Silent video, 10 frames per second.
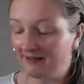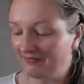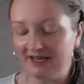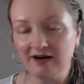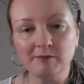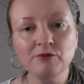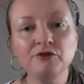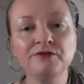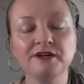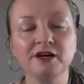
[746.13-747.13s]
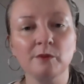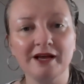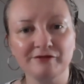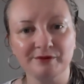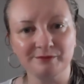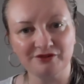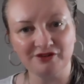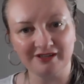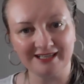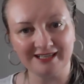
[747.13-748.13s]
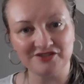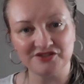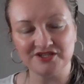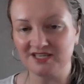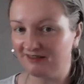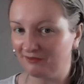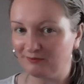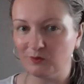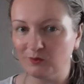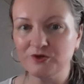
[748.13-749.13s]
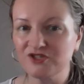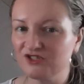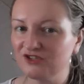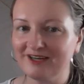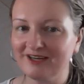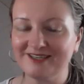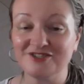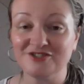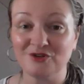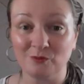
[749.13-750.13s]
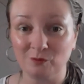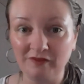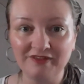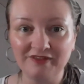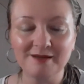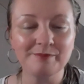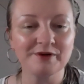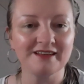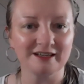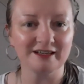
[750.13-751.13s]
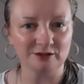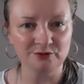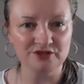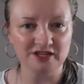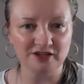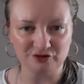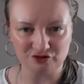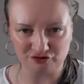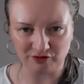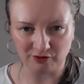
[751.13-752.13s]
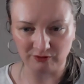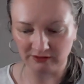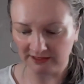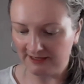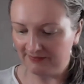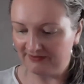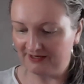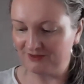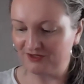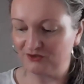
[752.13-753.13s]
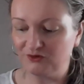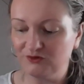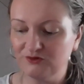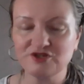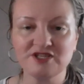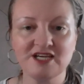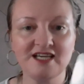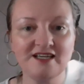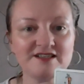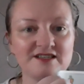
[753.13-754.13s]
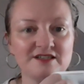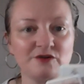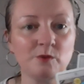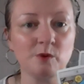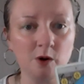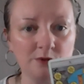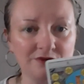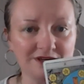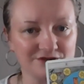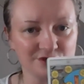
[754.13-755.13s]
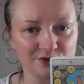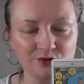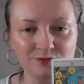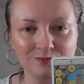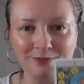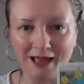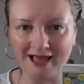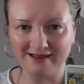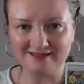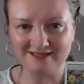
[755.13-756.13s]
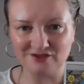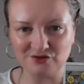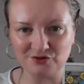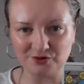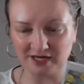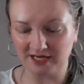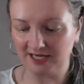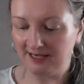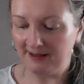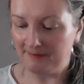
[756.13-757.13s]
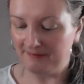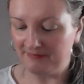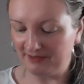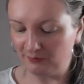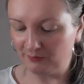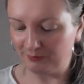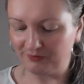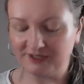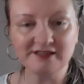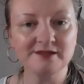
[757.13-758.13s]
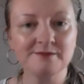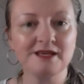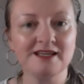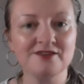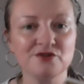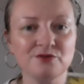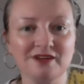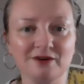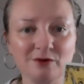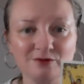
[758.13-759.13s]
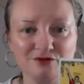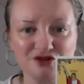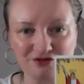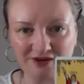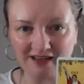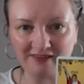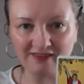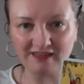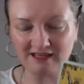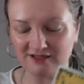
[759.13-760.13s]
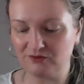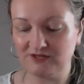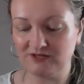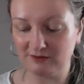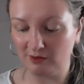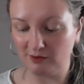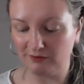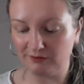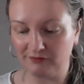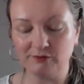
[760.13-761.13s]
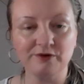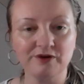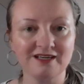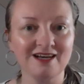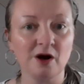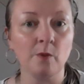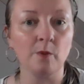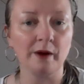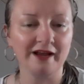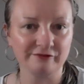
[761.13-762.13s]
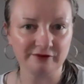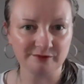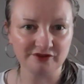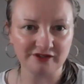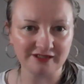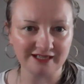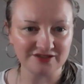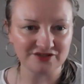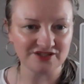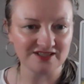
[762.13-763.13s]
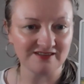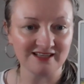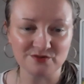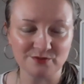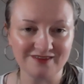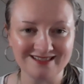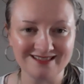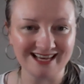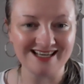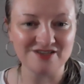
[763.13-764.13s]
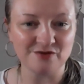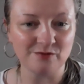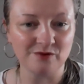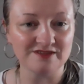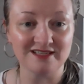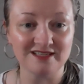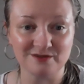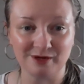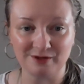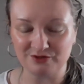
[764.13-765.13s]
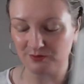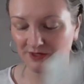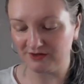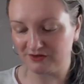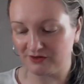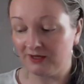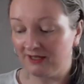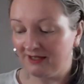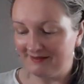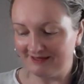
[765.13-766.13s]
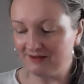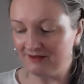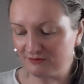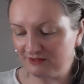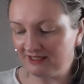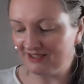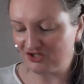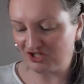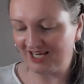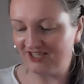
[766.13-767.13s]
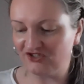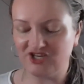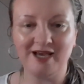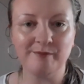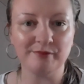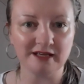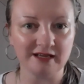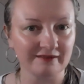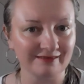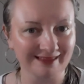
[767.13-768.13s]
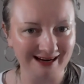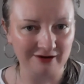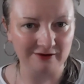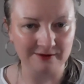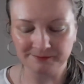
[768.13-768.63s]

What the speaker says: They are moving away from the dark energies. And of course, the dark energies don't want that, but they are losing control. There is a new status quo. There is a new balance in Turkey that will bring them into their own strength, into their own authority, away from the dark energies. And that's what this Ace of Wands is about as well. So there is really a change happening there.